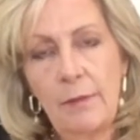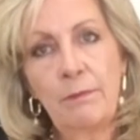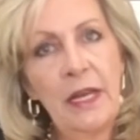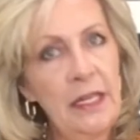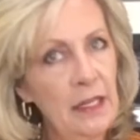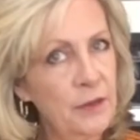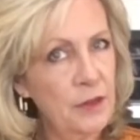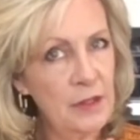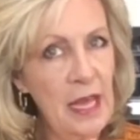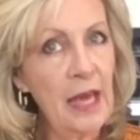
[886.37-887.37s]
but
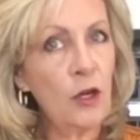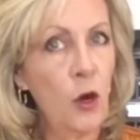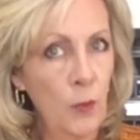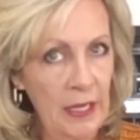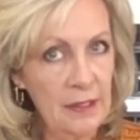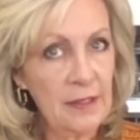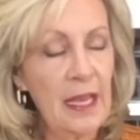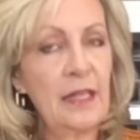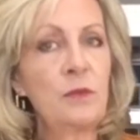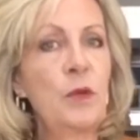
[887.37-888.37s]
not always,
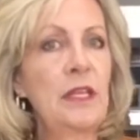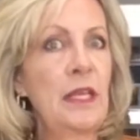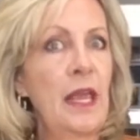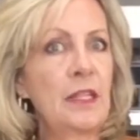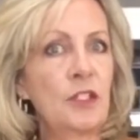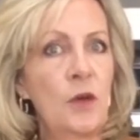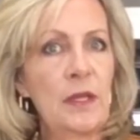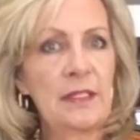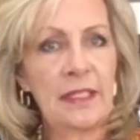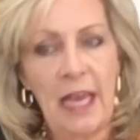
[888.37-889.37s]
and we can't
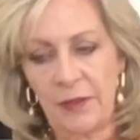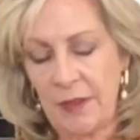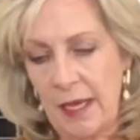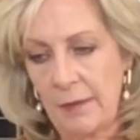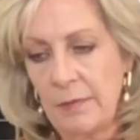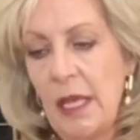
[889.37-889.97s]
always get them.